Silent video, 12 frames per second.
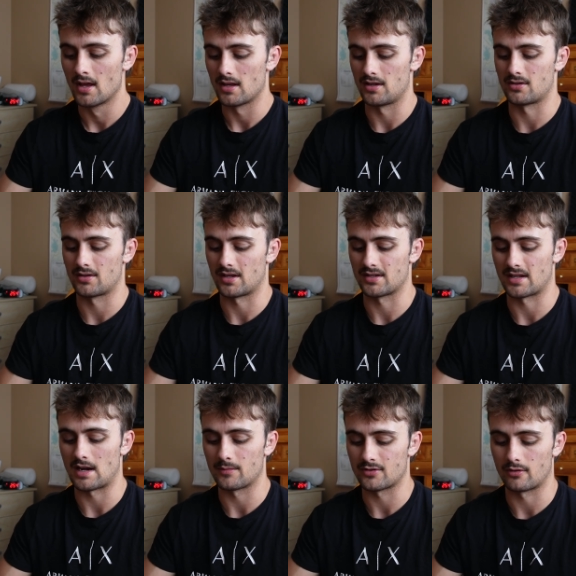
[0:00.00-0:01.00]
These are things that
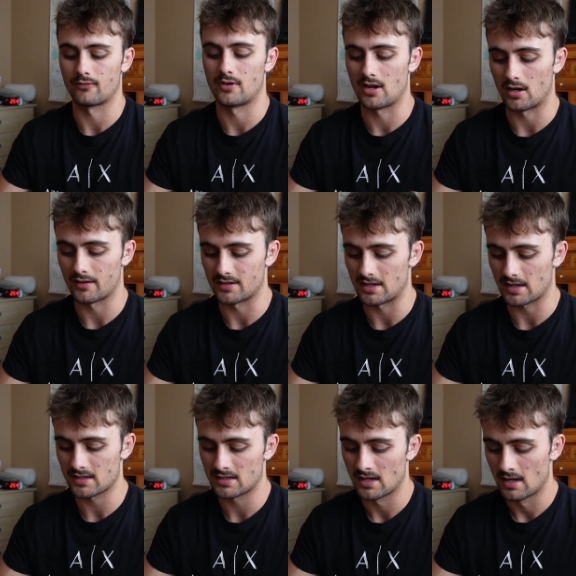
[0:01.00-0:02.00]
I'm sort of reading out of the
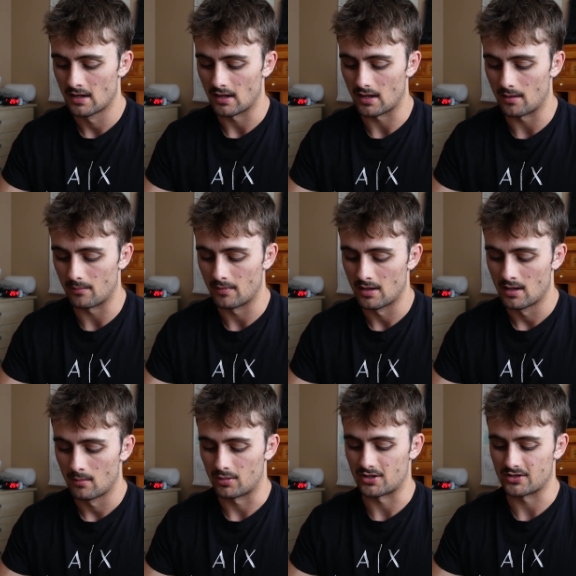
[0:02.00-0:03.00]
text. But
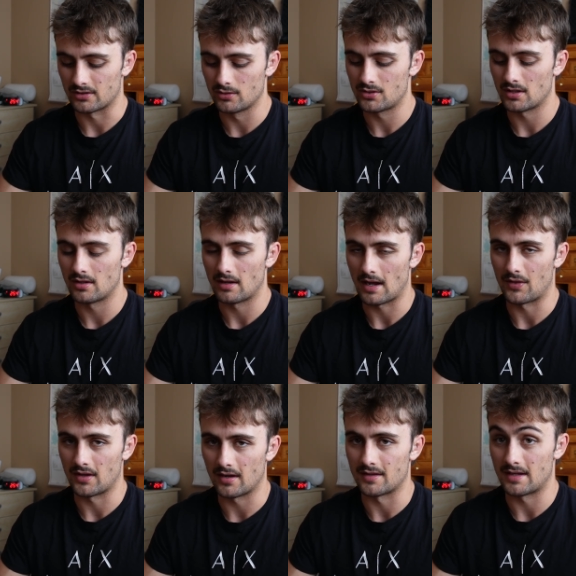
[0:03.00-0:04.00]
the solution at
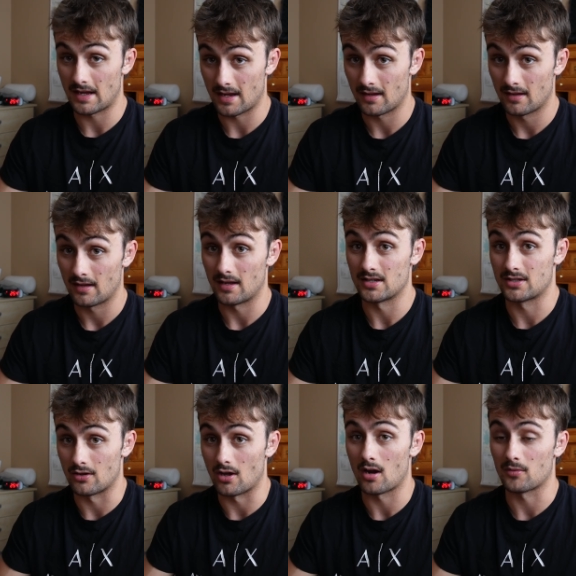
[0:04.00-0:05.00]
the end of the day is
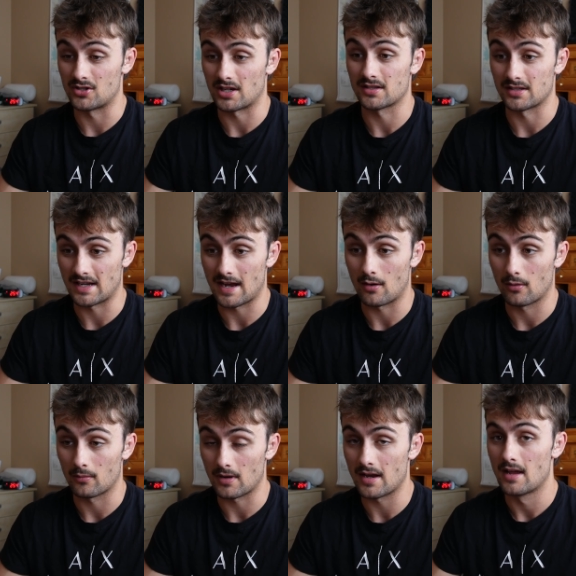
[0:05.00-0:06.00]
to not reject the Tao,
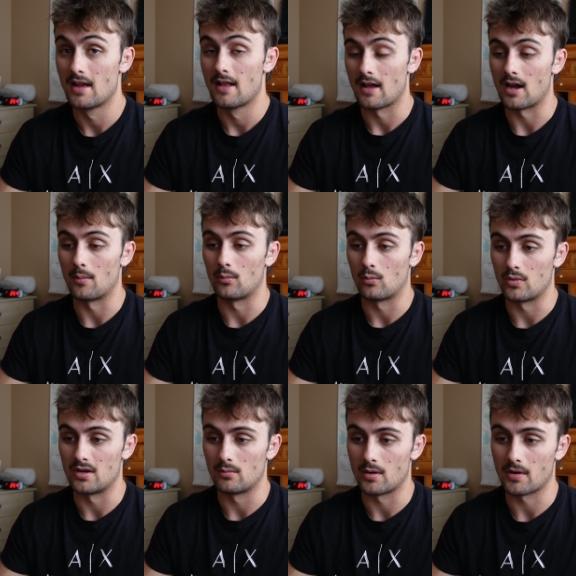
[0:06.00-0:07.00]
right?
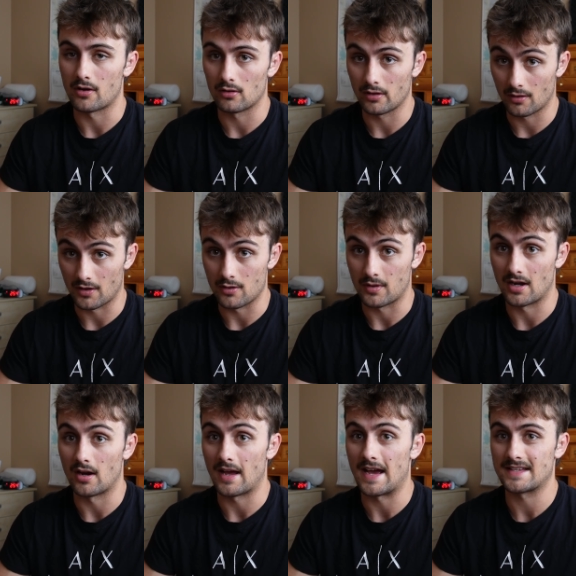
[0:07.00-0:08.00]
We read earlier that you
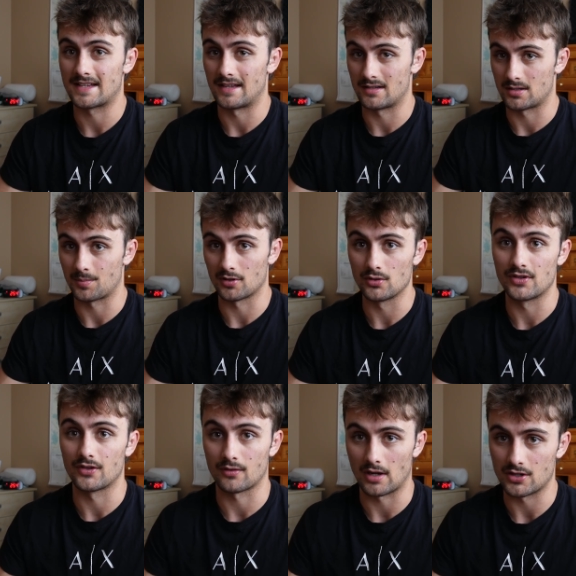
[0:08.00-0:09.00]
cannot ask it to produce
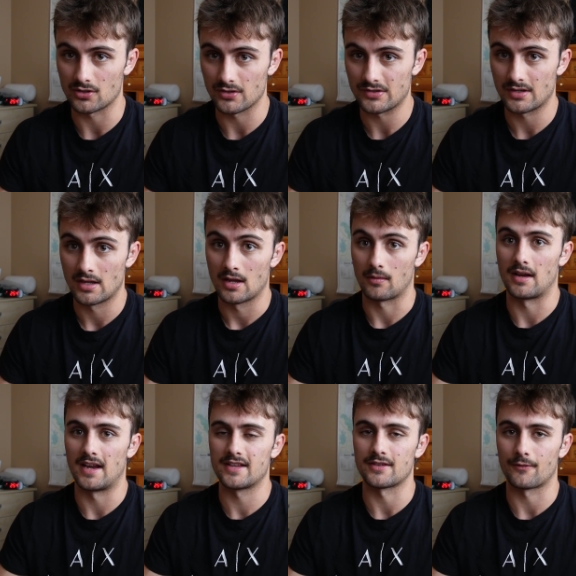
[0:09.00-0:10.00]
its credentials, right?
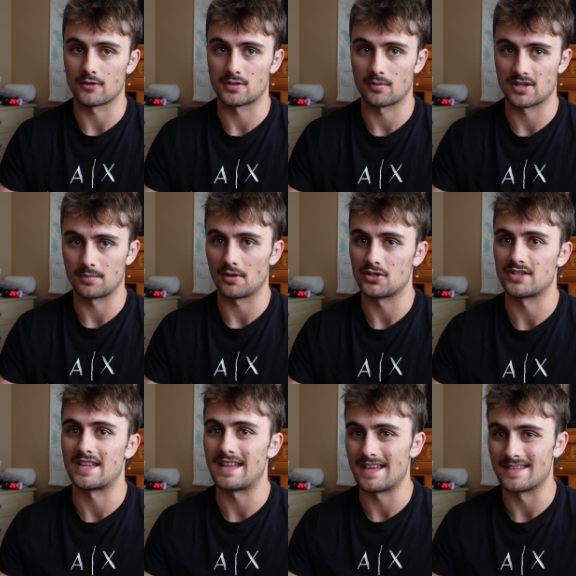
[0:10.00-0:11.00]
It is a first principle, it
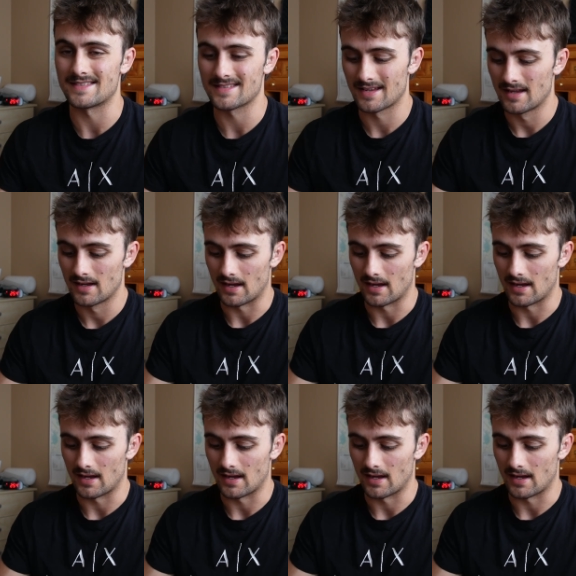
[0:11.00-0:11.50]
just is.